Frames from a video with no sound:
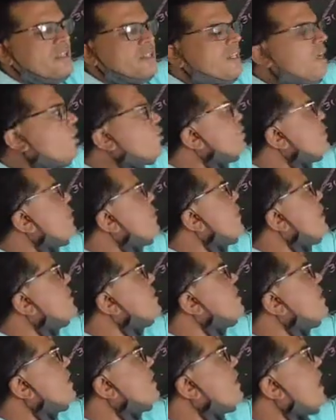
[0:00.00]
Now the
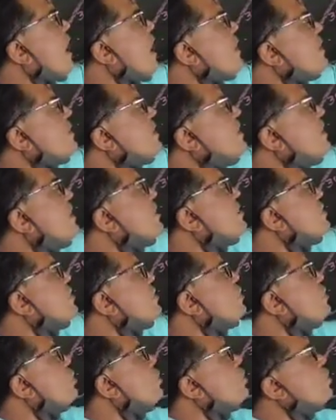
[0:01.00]
measure RTS is
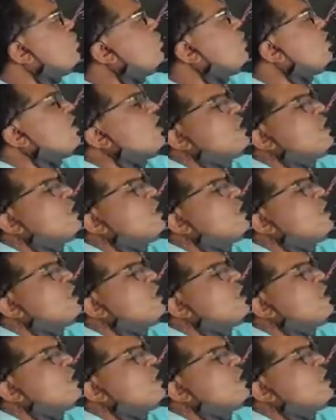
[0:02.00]
equal to